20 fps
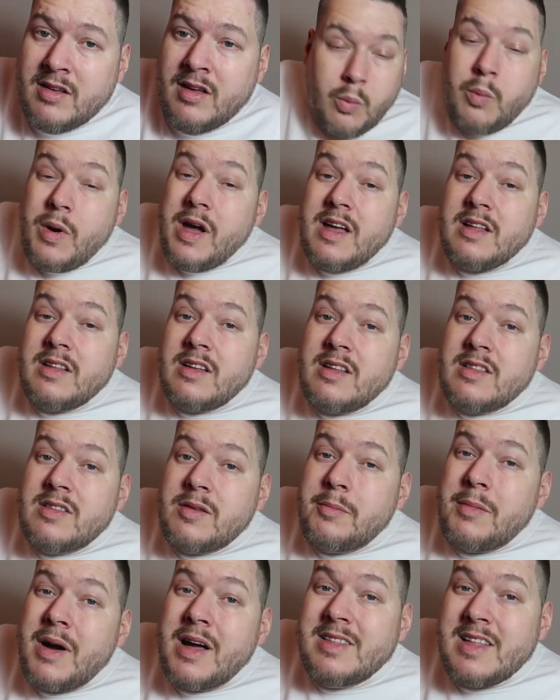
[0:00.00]

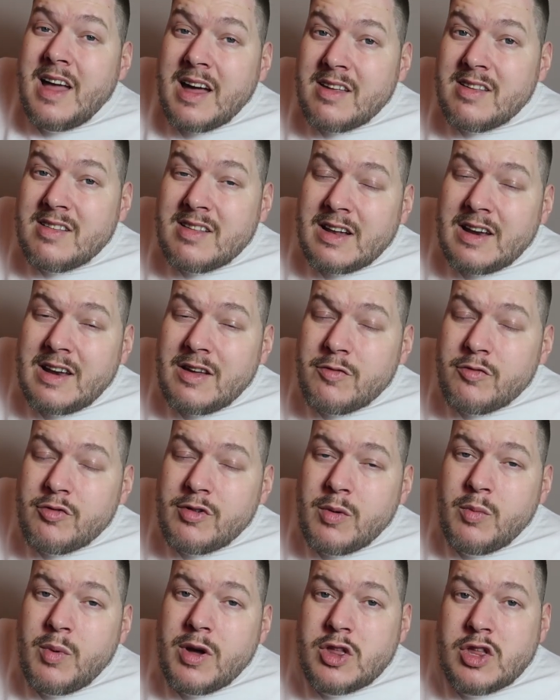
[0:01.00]
Awaited my next
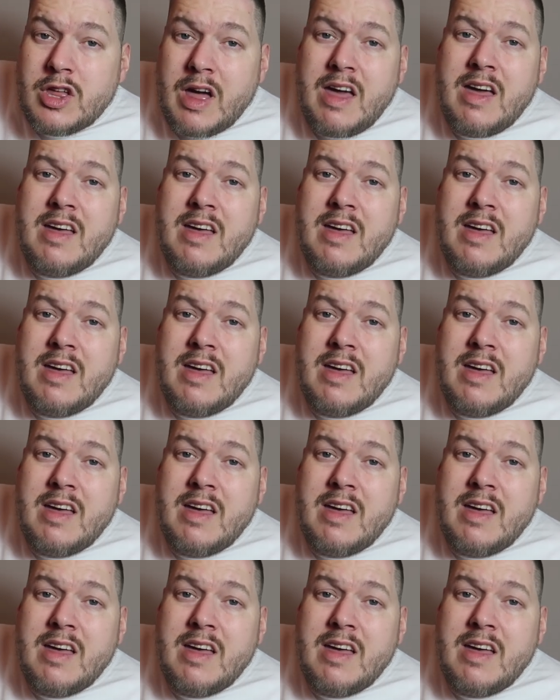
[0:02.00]
delivery, which